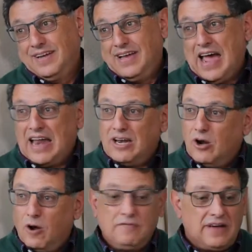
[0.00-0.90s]
And
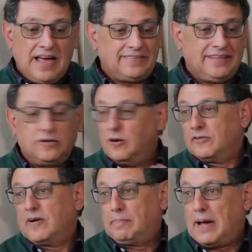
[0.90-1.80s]
love has the
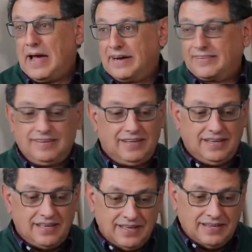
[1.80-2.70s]
counterpart
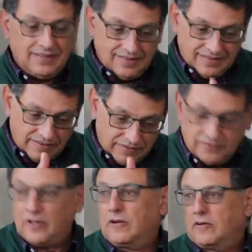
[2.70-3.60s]
in the
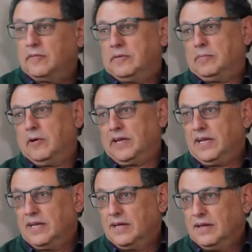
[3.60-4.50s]
physiology of the body,
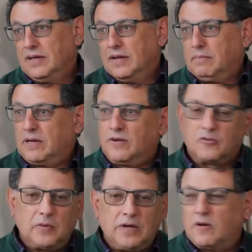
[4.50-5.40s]
because
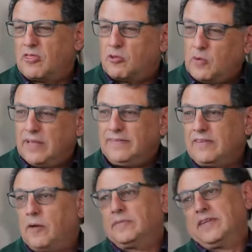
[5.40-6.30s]
we got 3
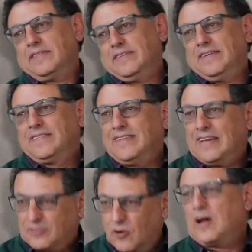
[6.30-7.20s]
substances
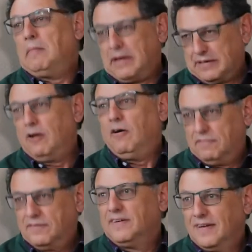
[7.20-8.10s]
that talk about love.
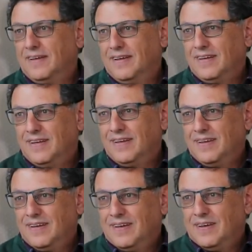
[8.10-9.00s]

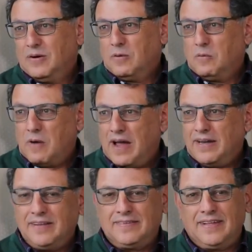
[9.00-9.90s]
One
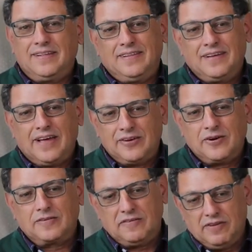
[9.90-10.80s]
is the
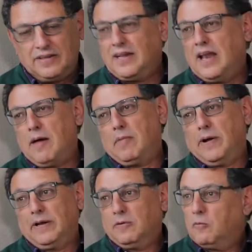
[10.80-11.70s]

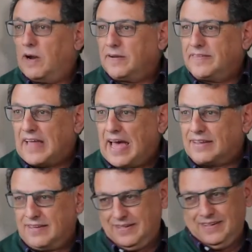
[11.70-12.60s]
dihydroxyphenylamine. What is
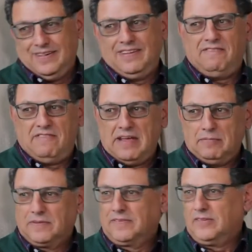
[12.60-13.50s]
that? The
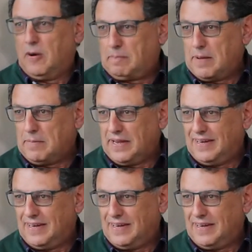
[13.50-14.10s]
famous dopamine.